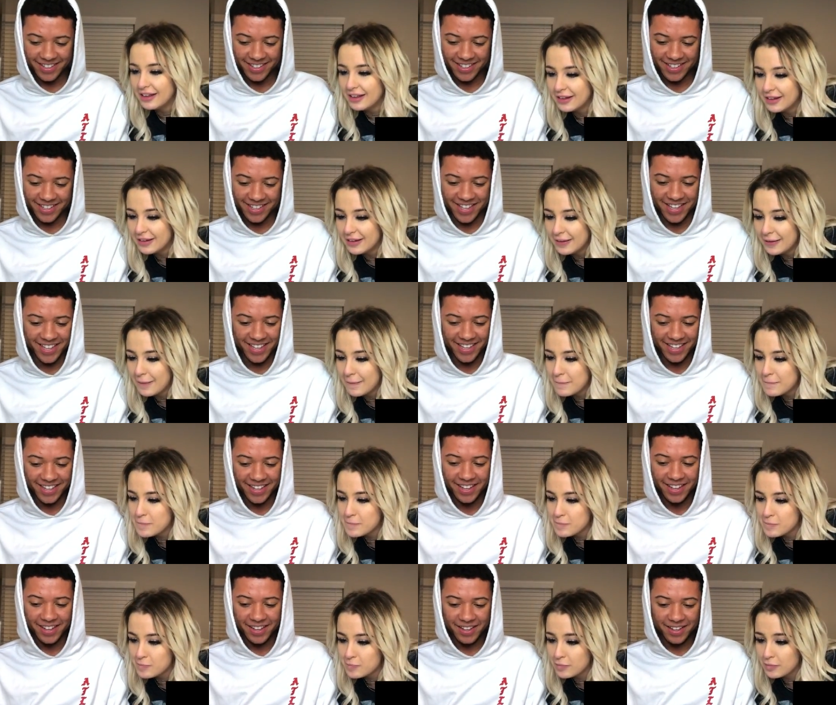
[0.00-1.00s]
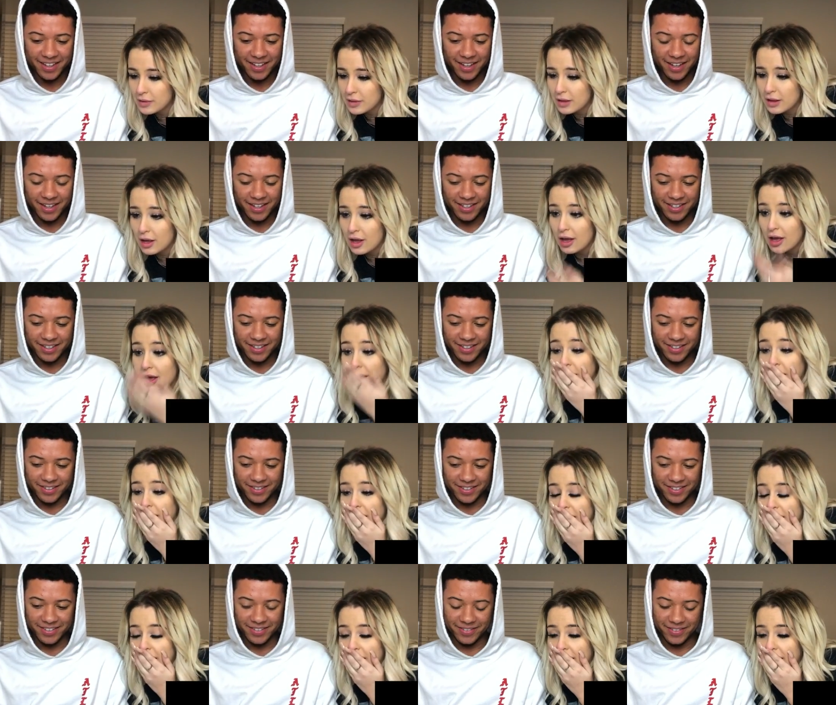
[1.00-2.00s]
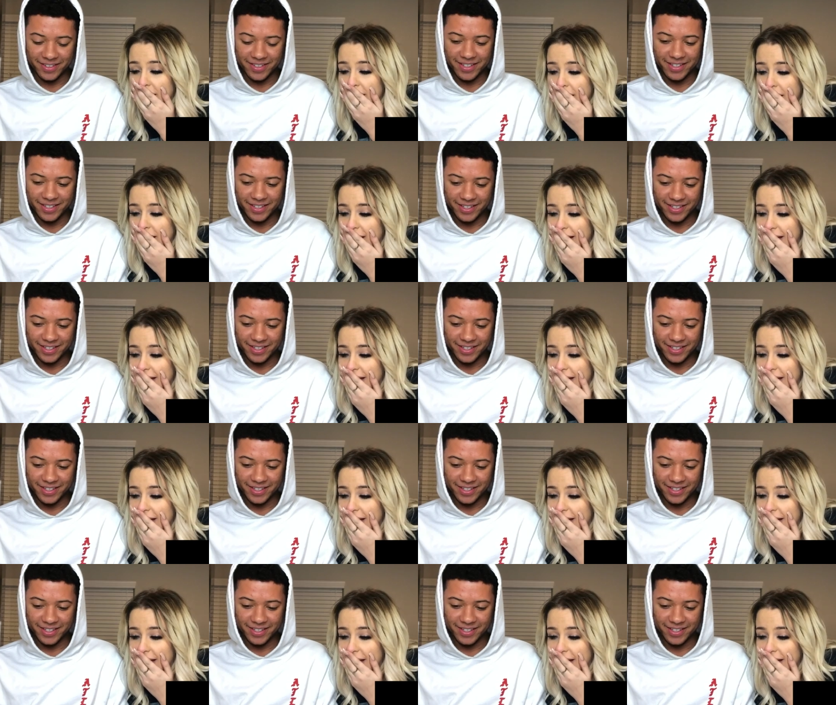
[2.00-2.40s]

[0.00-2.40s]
Nothing is said.